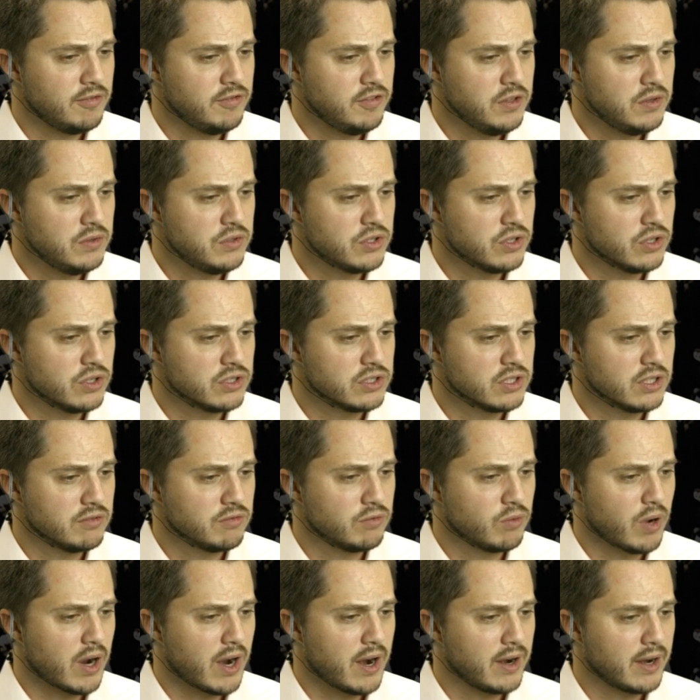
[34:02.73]
futures of
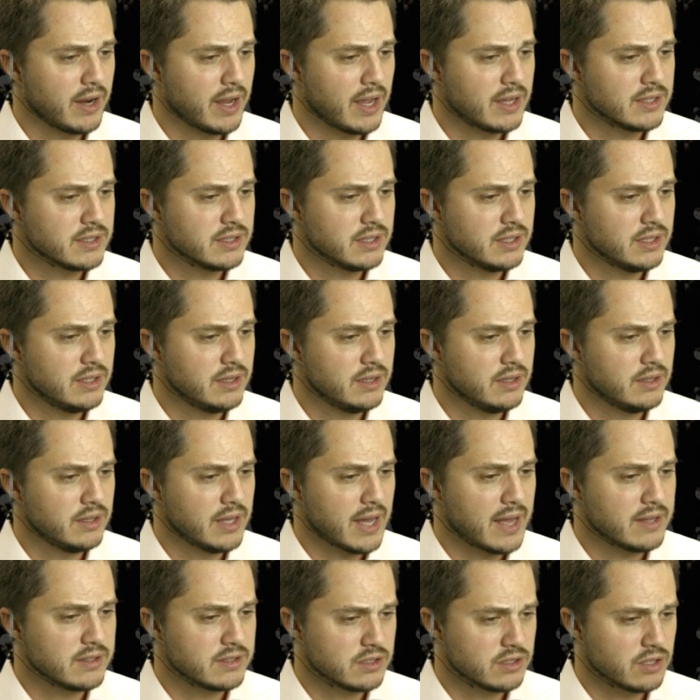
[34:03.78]
Wirecast in
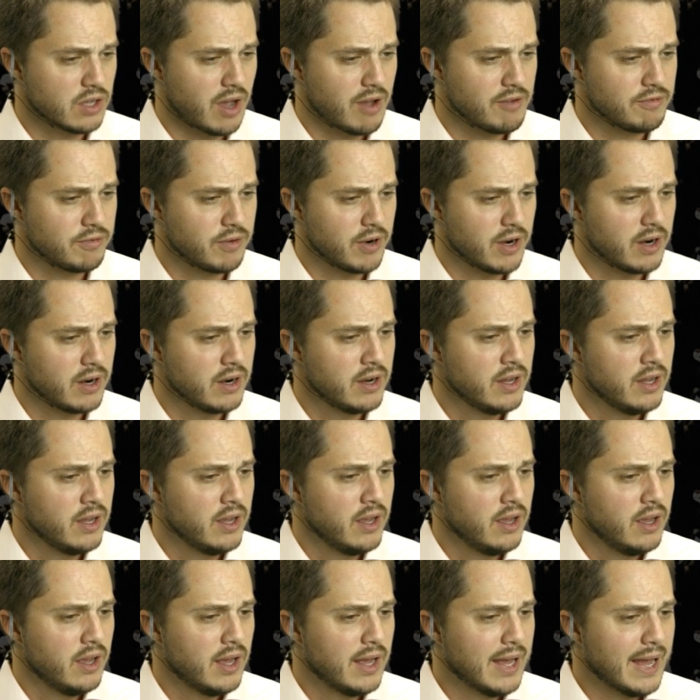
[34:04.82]
that software?
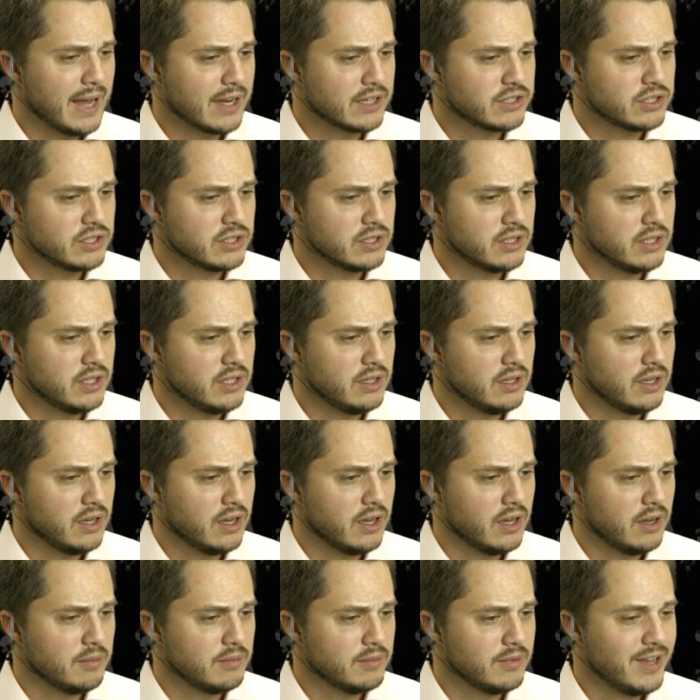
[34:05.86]
Actually,
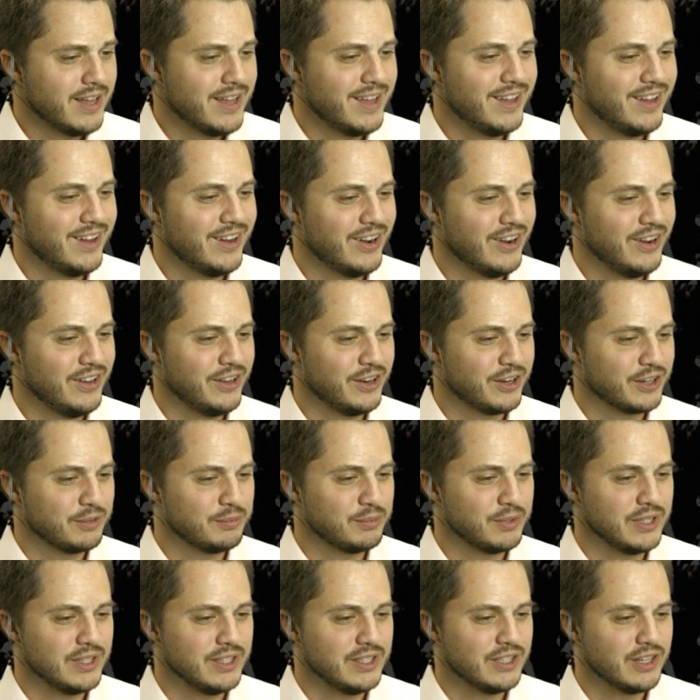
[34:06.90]
they're
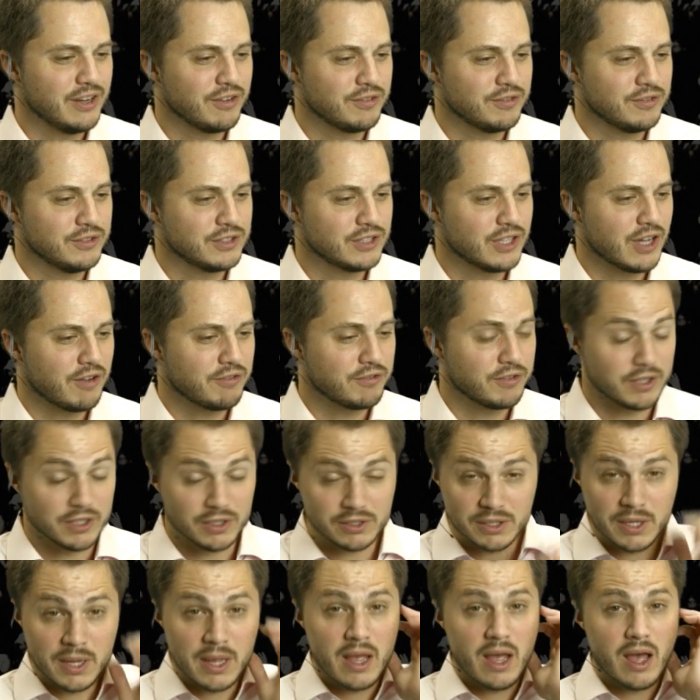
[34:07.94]
completely different software.
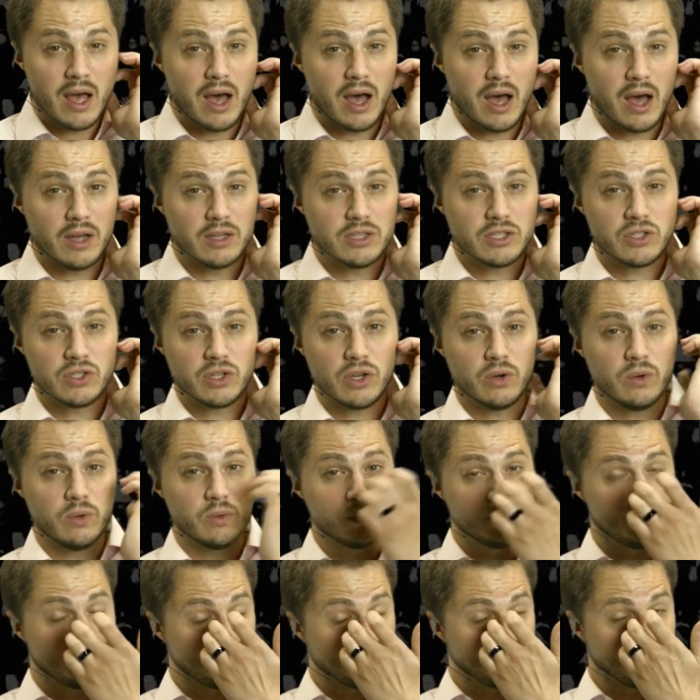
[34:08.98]
So
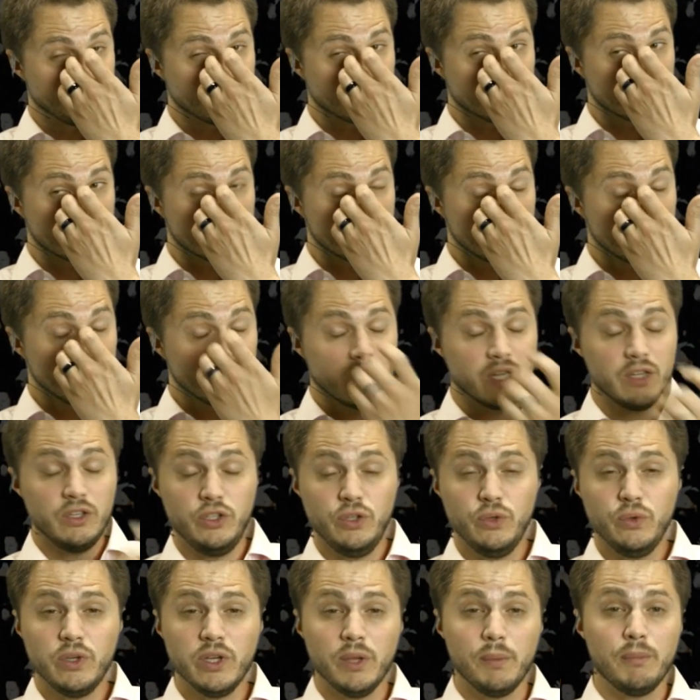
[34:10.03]

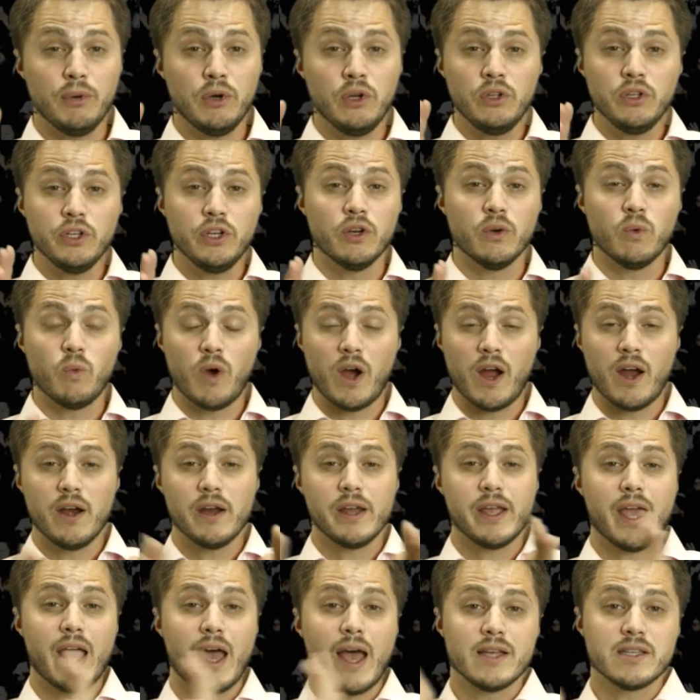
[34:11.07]
you can pull your
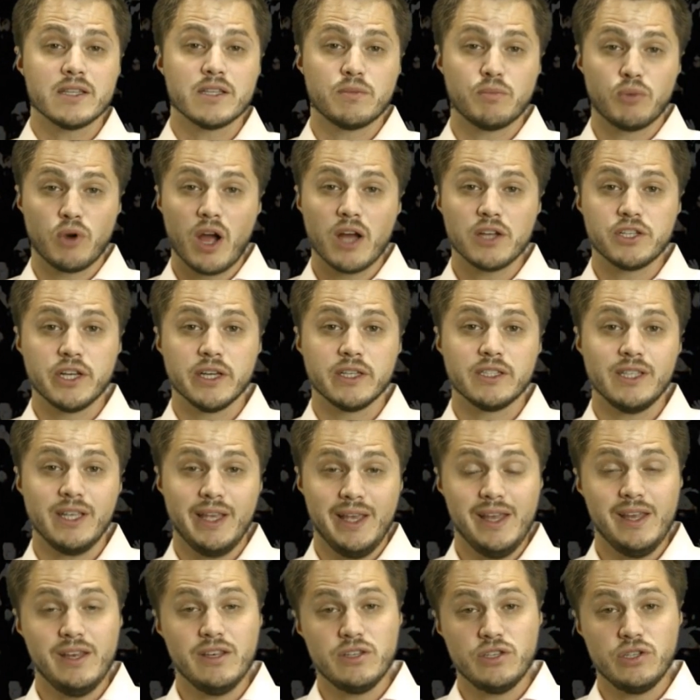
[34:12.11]
Wirecast projects
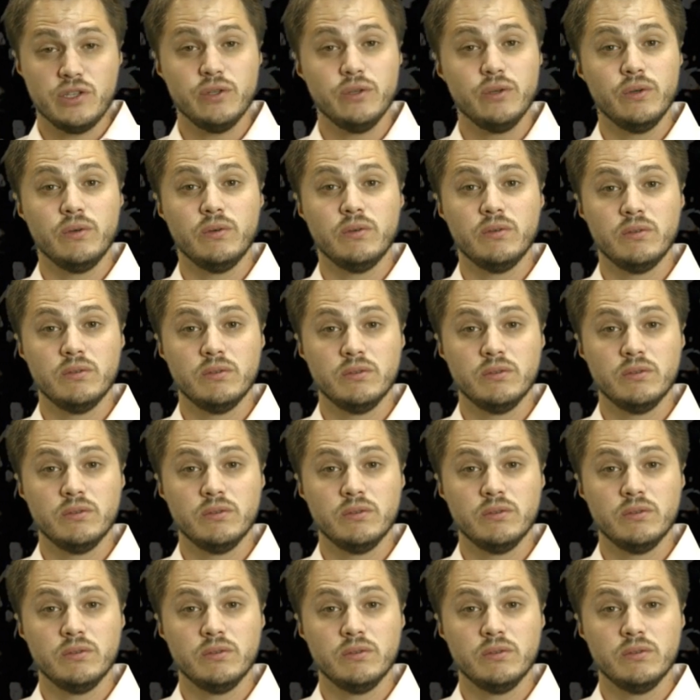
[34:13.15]
into